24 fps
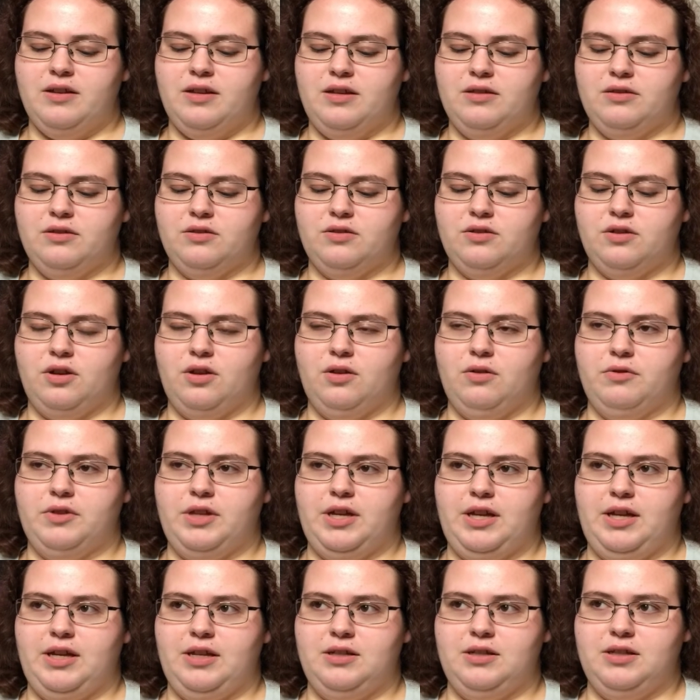is a show
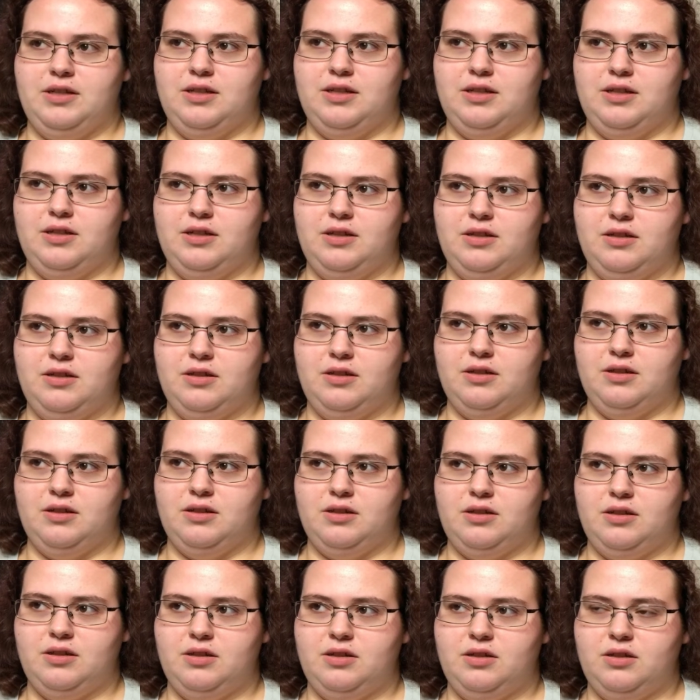that
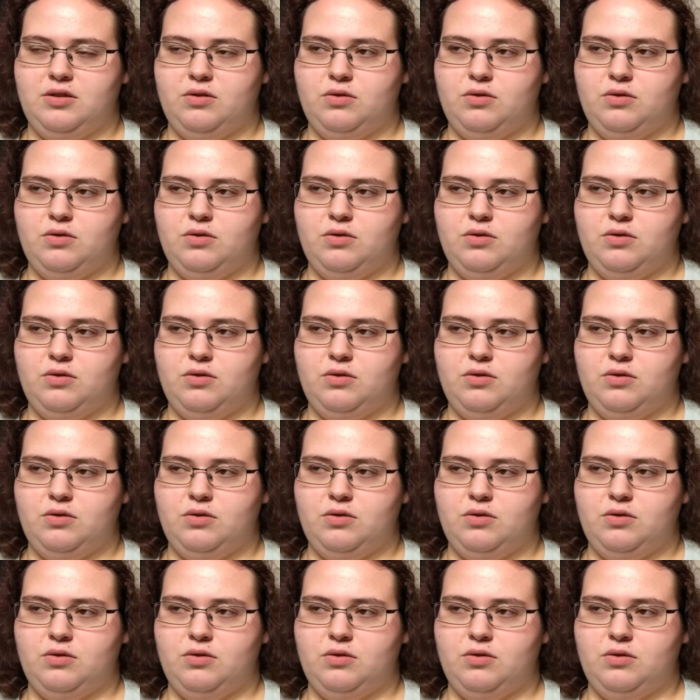ended